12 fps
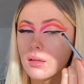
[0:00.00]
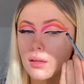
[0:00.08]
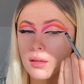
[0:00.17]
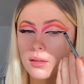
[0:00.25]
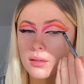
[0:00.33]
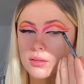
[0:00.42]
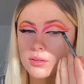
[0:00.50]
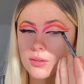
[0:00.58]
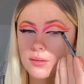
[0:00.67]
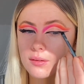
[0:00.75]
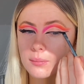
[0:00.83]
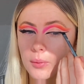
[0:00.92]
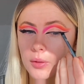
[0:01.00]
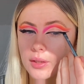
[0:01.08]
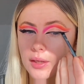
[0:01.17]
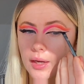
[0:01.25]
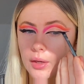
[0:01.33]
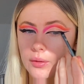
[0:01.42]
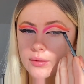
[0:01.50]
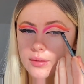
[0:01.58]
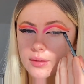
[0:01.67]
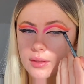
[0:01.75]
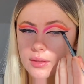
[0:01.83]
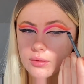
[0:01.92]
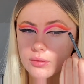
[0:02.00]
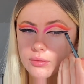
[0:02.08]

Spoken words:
And just smoke it out underneath.